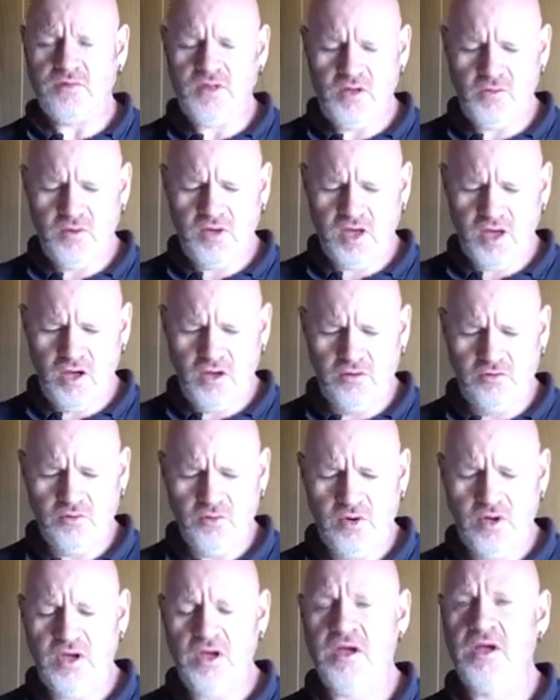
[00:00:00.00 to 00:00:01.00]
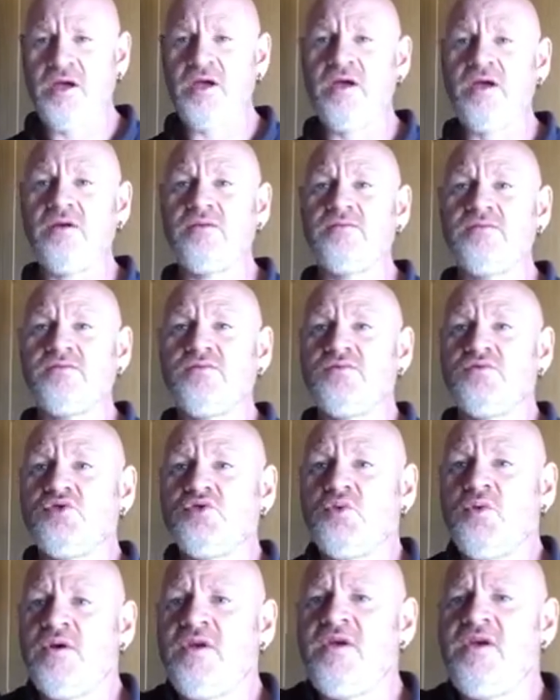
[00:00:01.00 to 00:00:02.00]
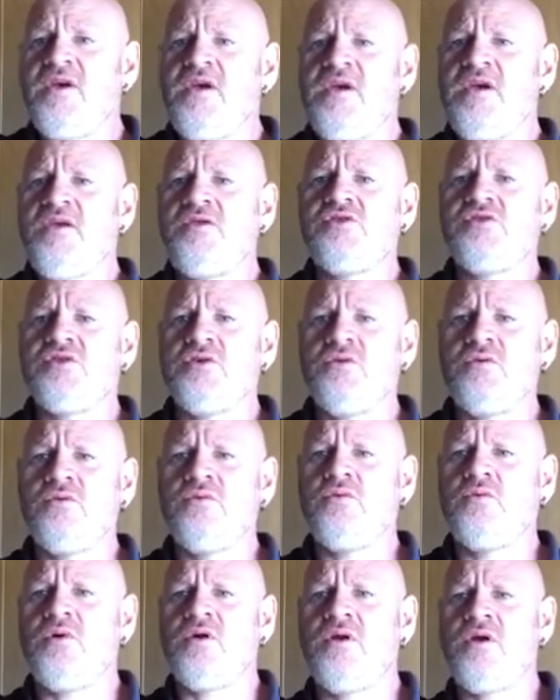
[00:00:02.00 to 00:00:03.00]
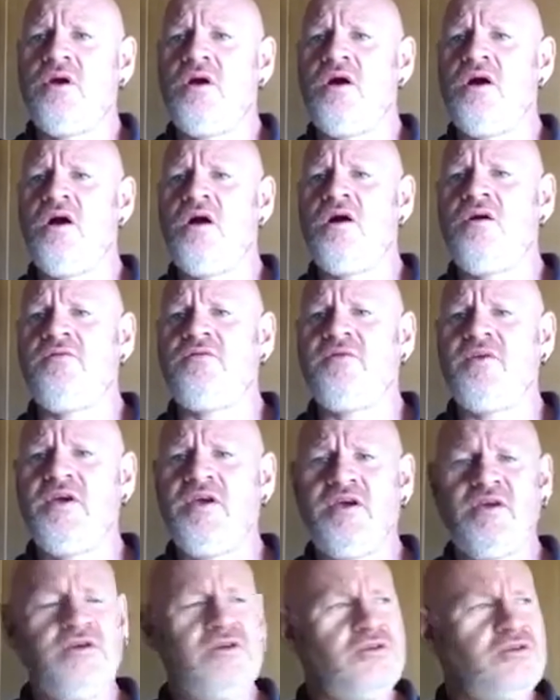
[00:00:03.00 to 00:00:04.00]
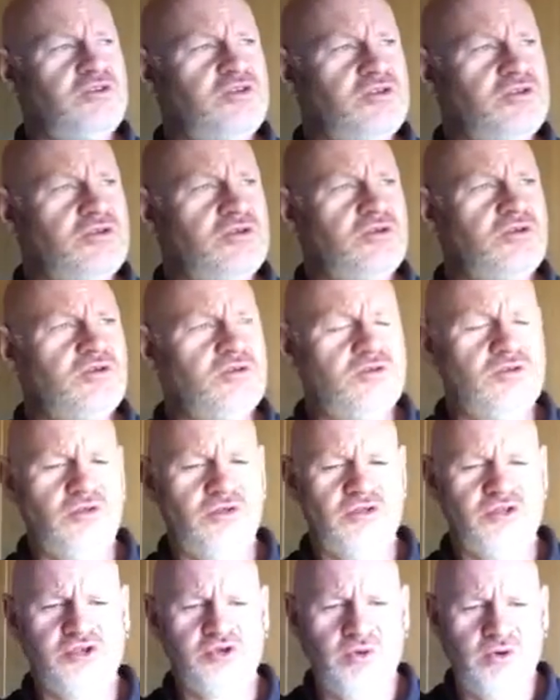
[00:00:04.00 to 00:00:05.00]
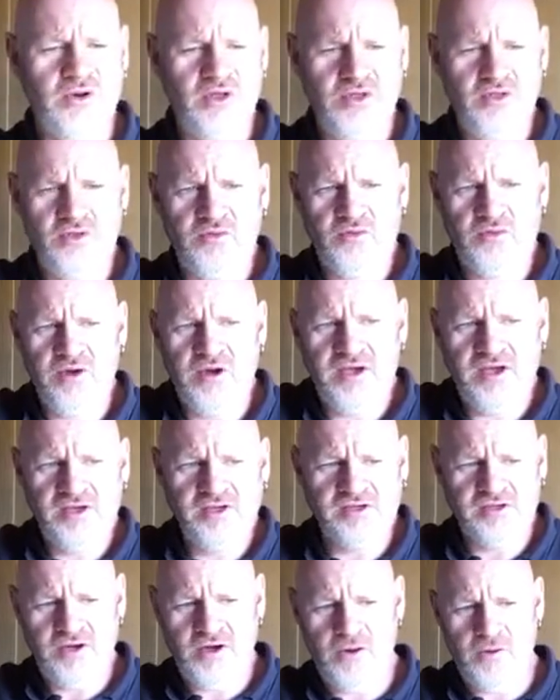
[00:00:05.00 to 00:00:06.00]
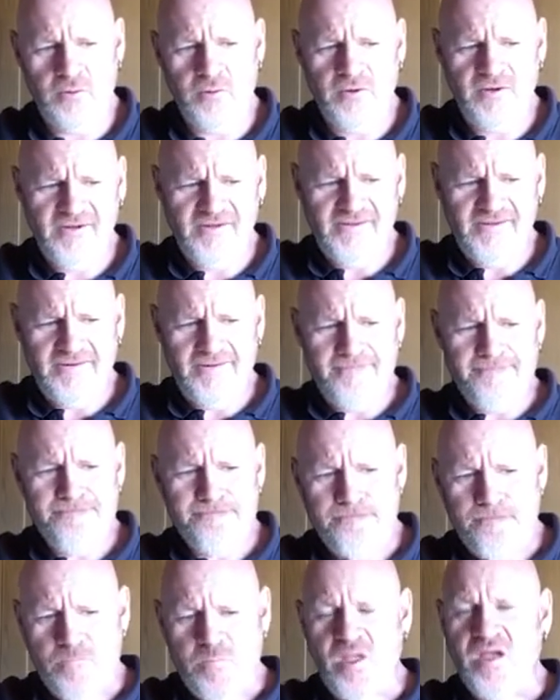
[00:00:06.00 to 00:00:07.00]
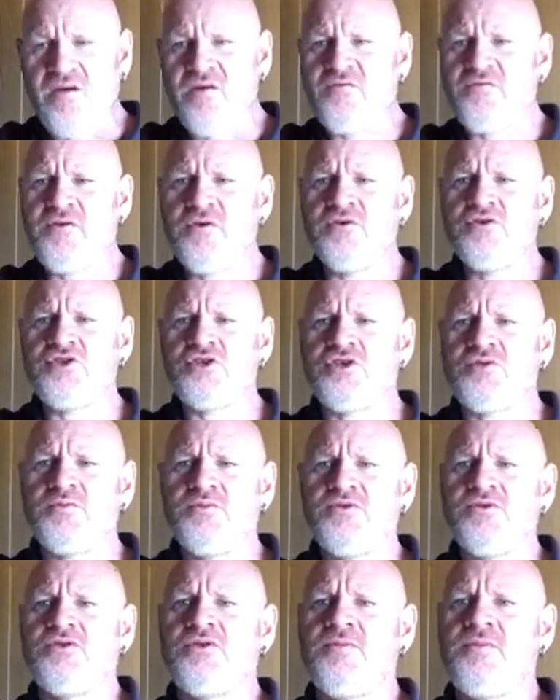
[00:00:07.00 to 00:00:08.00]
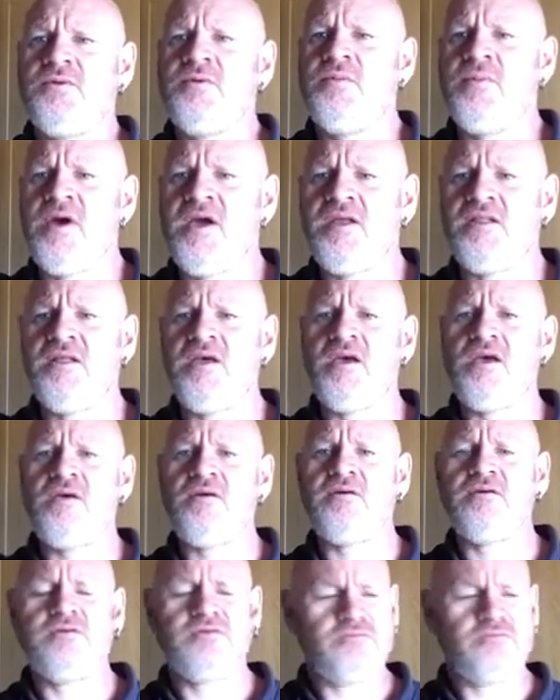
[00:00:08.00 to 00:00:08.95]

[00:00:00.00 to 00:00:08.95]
there we go, 22.5 litres, not the 23, so a few adjustments to be made there,